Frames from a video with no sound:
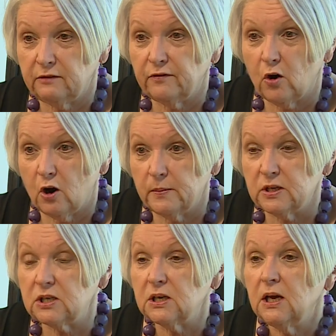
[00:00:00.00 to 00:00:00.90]

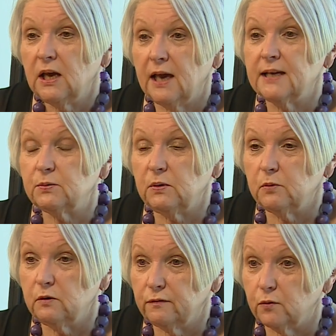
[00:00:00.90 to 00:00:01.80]
environment as we
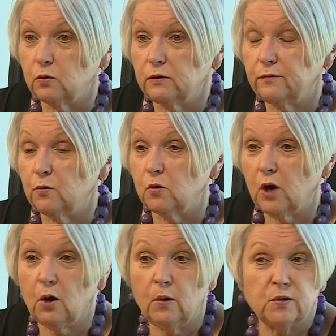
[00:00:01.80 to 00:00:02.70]
move forward for
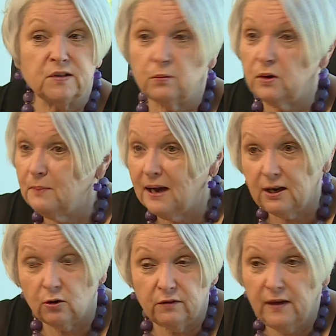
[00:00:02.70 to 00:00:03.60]
cohorts that we may
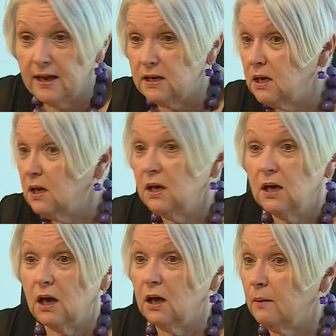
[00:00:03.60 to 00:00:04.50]
not have had
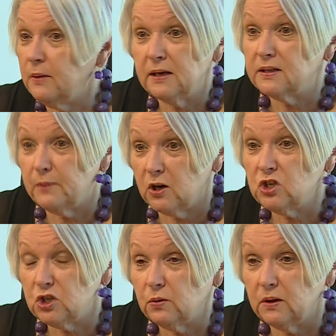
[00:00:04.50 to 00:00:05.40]
a big
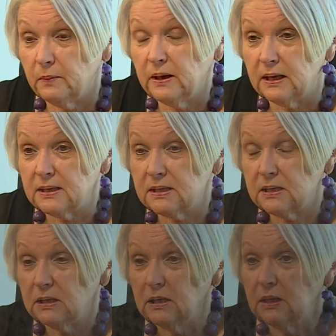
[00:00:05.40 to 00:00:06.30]
exposure to in the past.